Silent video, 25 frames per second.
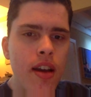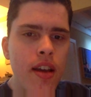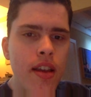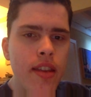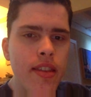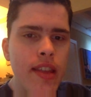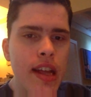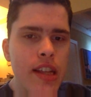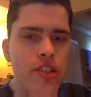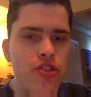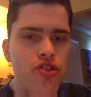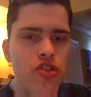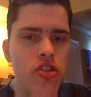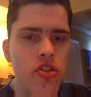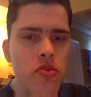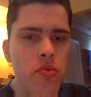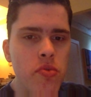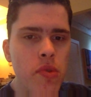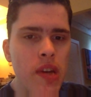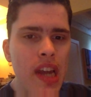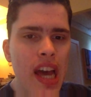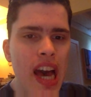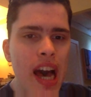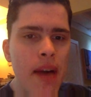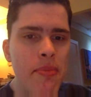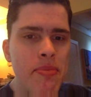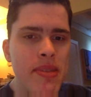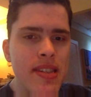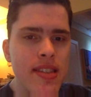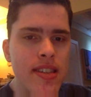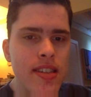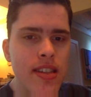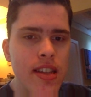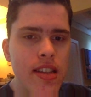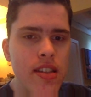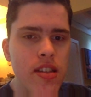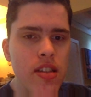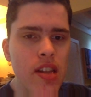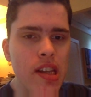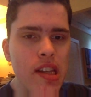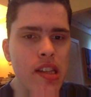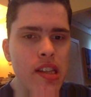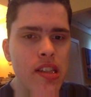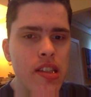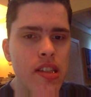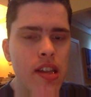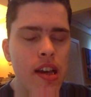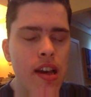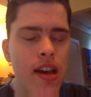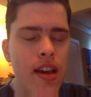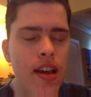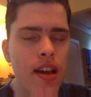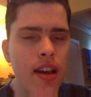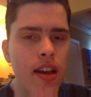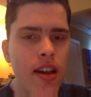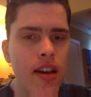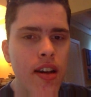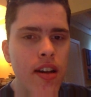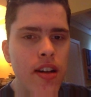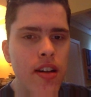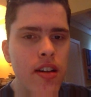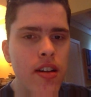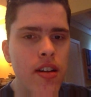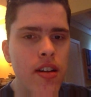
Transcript: That's just what happens. That's like saying,